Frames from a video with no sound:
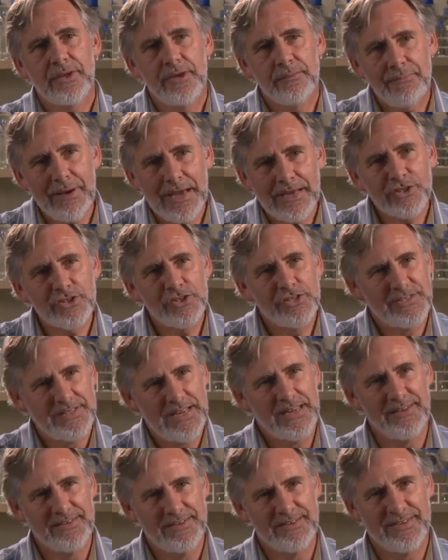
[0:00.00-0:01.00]
the compassion
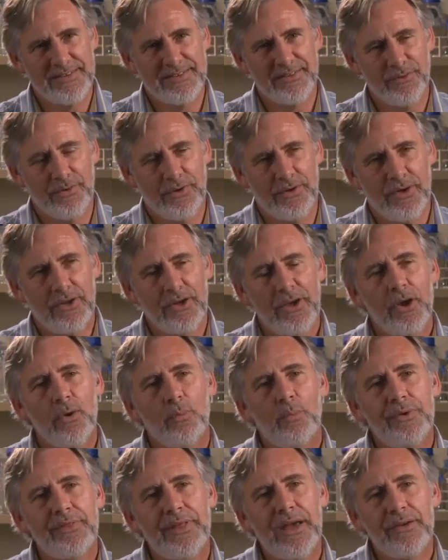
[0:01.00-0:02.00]
centers, as it were,
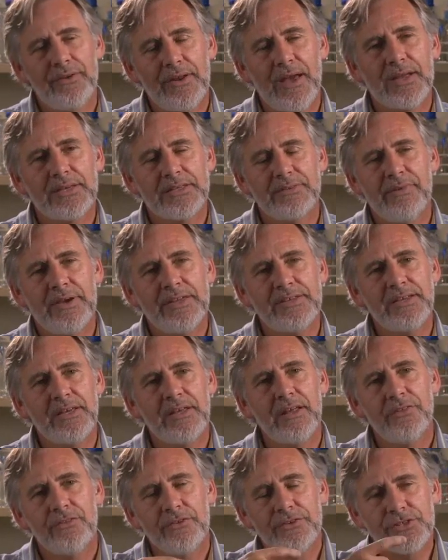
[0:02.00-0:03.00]
without
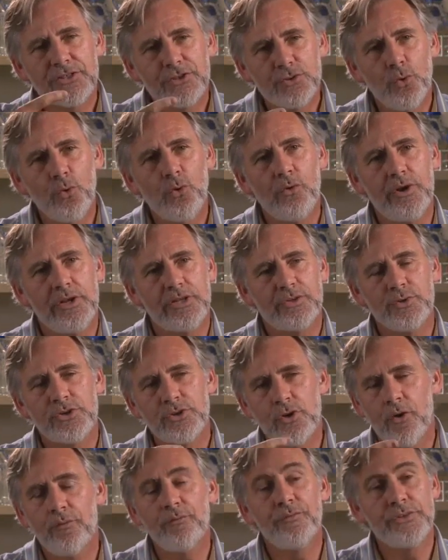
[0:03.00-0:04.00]
activating the stories,
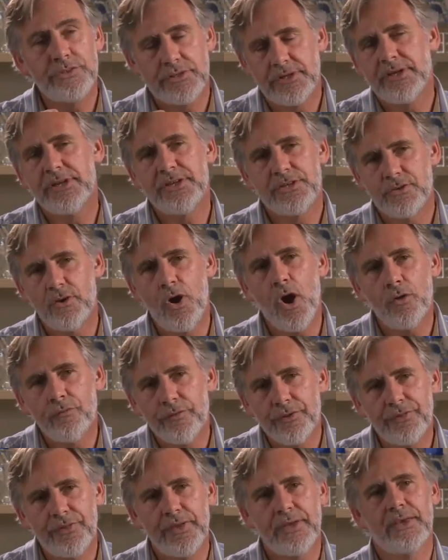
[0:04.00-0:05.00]
which often turn into
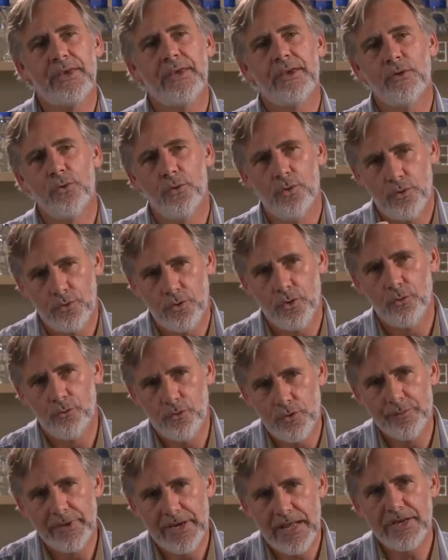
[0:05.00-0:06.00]
overthinking
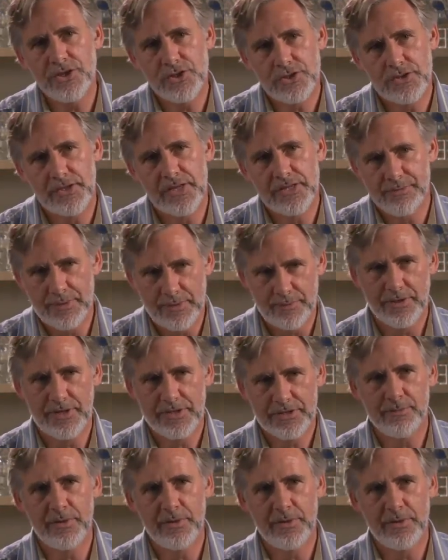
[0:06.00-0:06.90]
or rumination as people